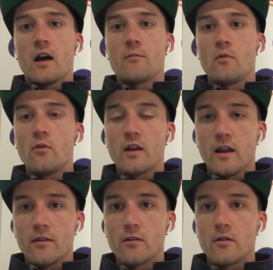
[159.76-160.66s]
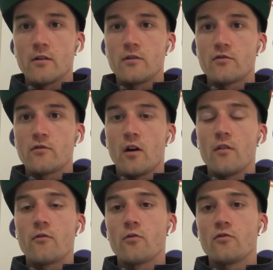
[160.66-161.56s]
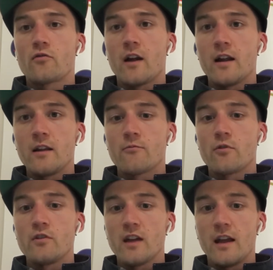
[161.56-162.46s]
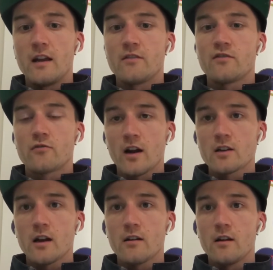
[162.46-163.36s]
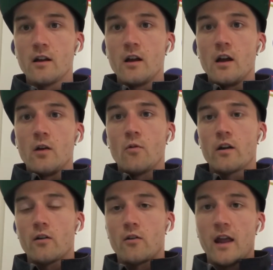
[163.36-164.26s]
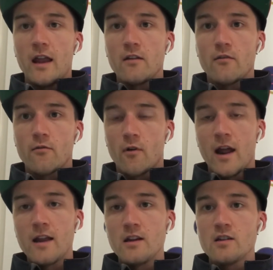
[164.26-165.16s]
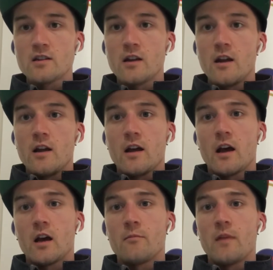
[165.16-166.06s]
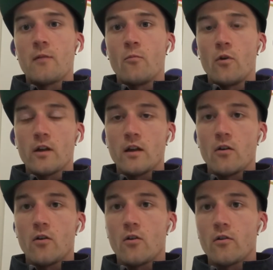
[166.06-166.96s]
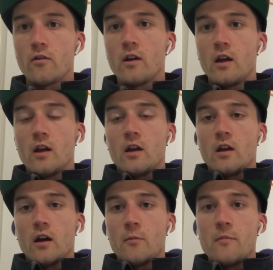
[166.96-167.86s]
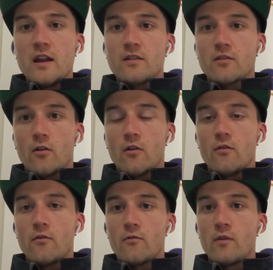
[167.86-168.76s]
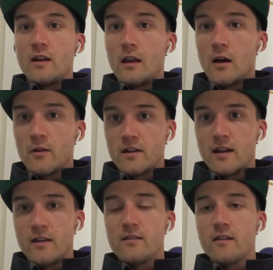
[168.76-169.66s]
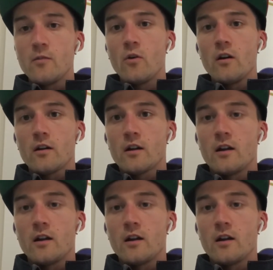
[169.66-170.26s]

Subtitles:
looking at the overall training routine and structure, working on end of range, and working on a mix of really low intensity work,